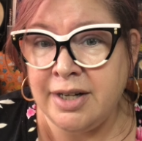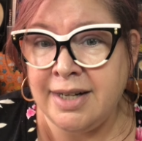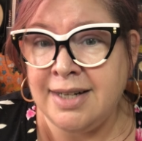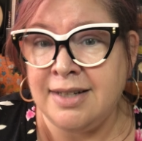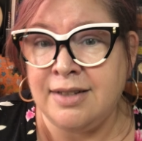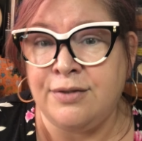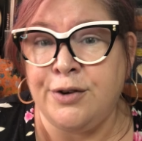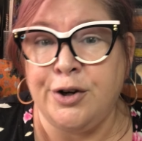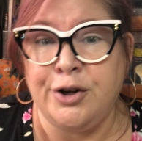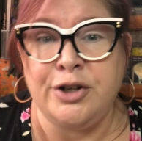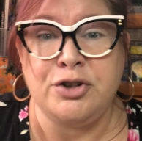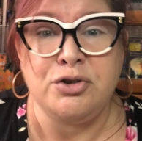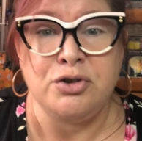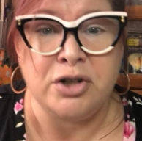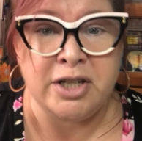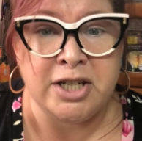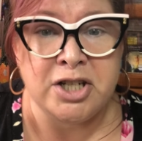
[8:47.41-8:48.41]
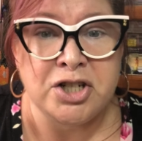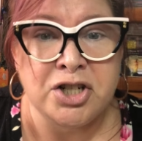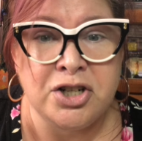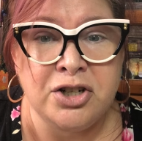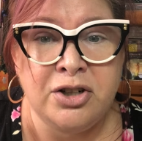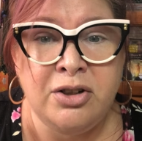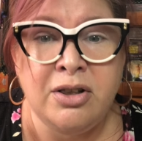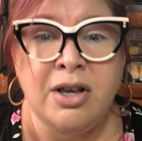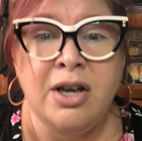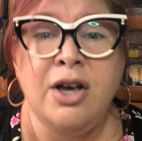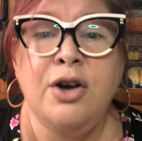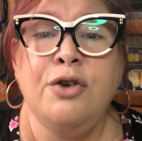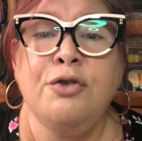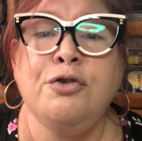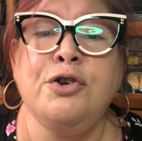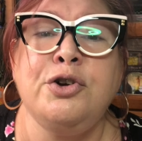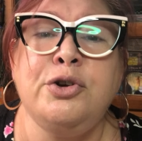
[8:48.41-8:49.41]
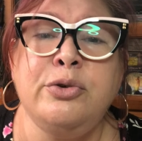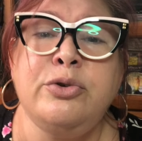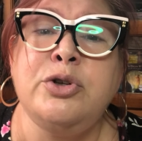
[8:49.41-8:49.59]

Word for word: it is very traditional for you